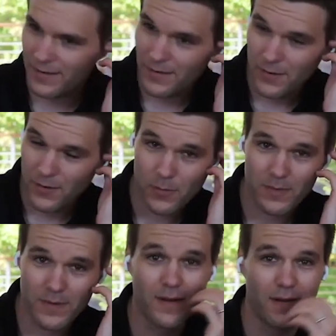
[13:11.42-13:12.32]
I think it's just
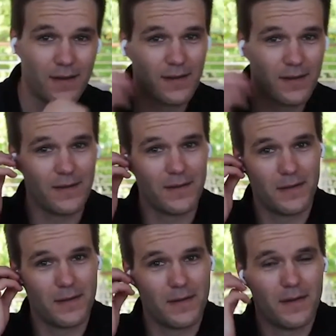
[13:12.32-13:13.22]
gonna be a whole new
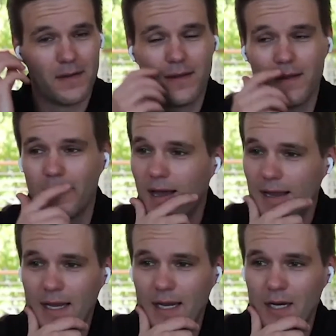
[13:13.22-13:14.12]
world.
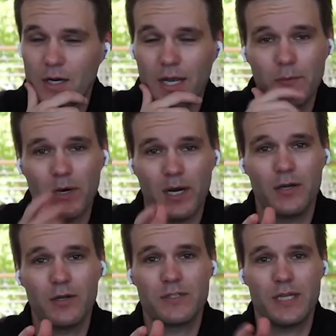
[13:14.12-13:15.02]
I, I, hear you, and what I
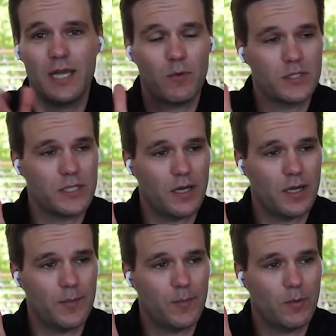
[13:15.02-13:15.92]
hear you saying, which
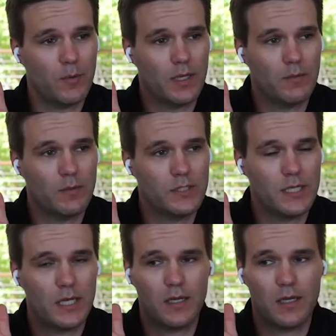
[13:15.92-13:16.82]
um, we we just
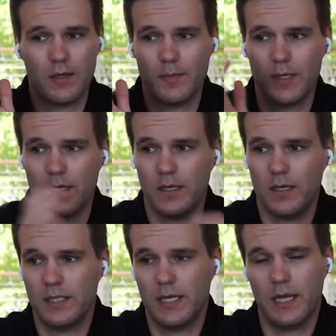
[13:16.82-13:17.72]
had um, a
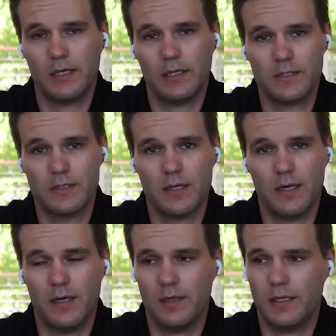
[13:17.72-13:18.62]
lead analyst
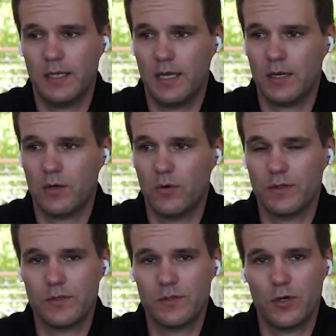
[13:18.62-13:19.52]
uh, kind of
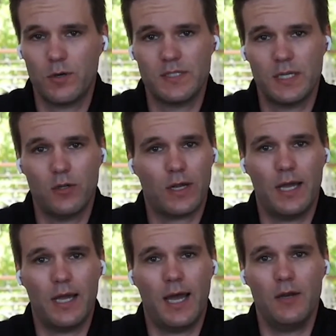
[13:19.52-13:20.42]
coined the term. He said, "Look,
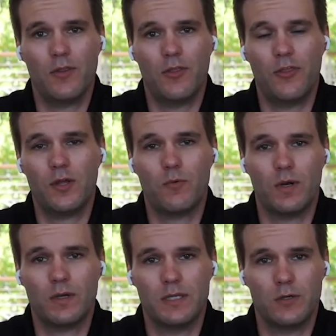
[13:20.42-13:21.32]
I, I don't think
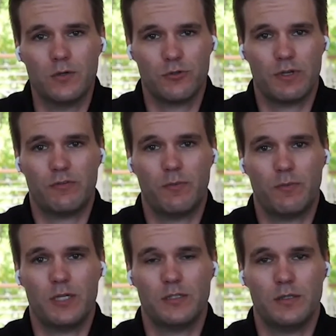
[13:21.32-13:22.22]
digital
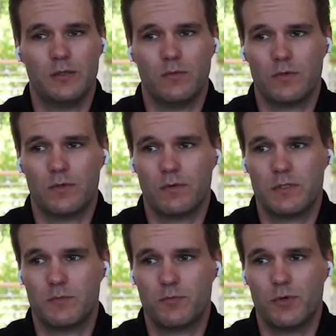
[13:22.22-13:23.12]
transformation we're, we're
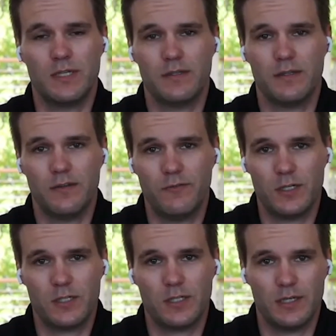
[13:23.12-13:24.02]
sprinting to the
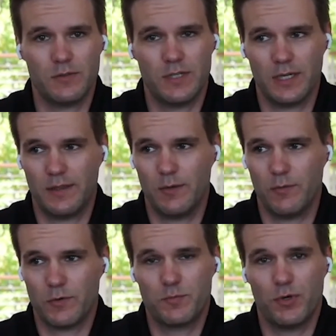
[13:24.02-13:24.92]
finish line." He was saying, "I think
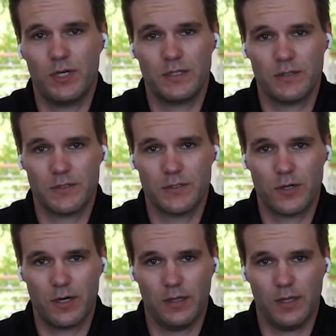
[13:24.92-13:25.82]
we're sprinting to the
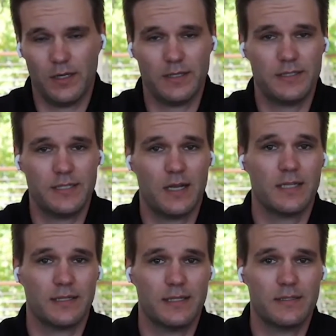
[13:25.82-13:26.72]
starting line." It sounds
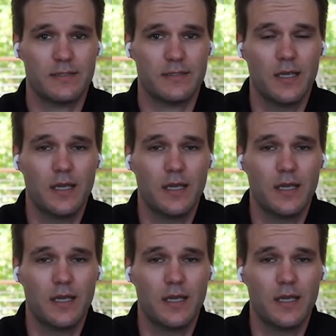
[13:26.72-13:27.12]
like that's